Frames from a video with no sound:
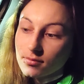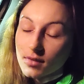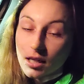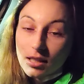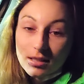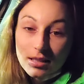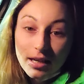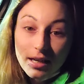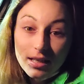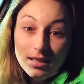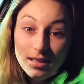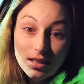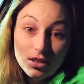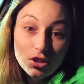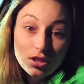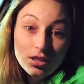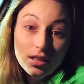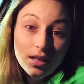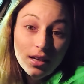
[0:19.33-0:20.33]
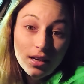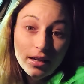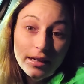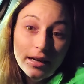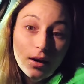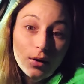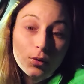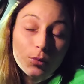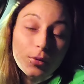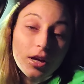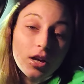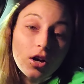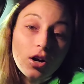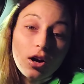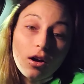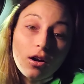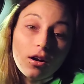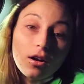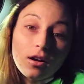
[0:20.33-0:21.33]
because I essentially hang out in my
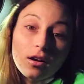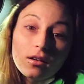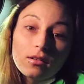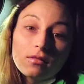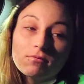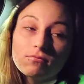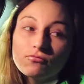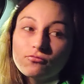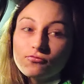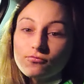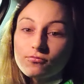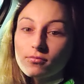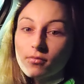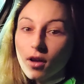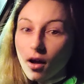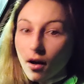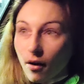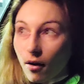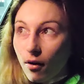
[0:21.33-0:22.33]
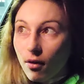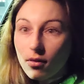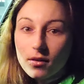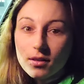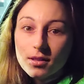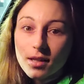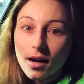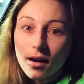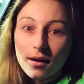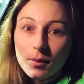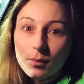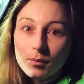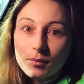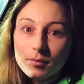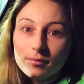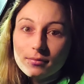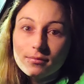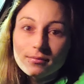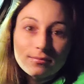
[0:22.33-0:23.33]
car all the time.
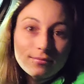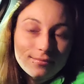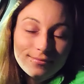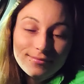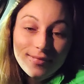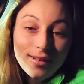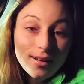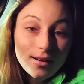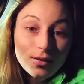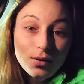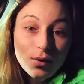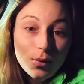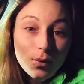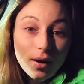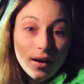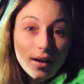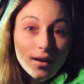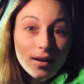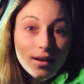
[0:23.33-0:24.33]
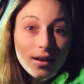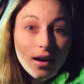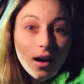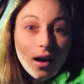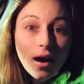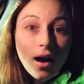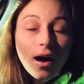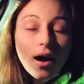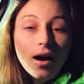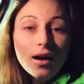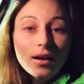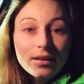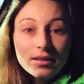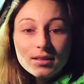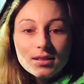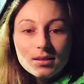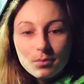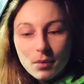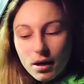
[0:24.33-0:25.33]
I don't know why.
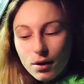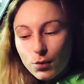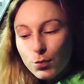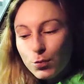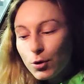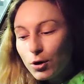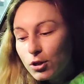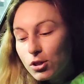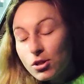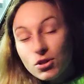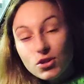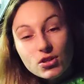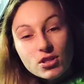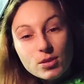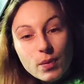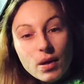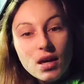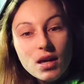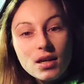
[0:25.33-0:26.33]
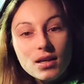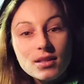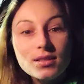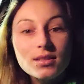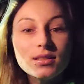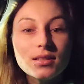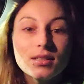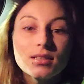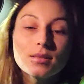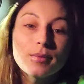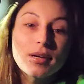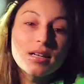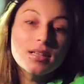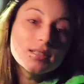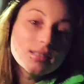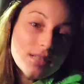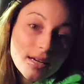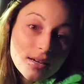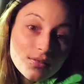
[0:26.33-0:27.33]
It's my own personal space. It's my
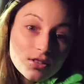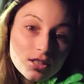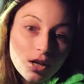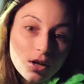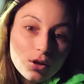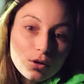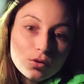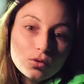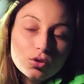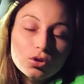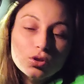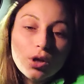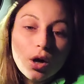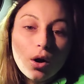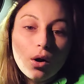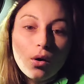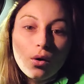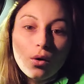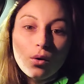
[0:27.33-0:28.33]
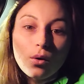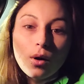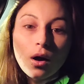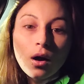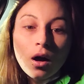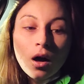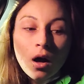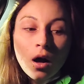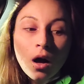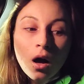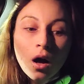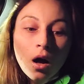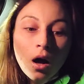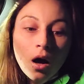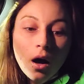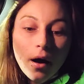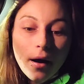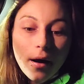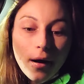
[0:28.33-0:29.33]
safe zone. So,
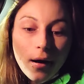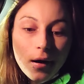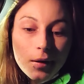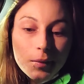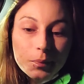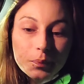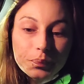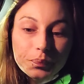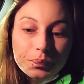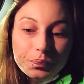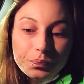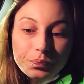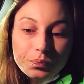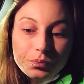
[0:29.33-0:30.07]
um,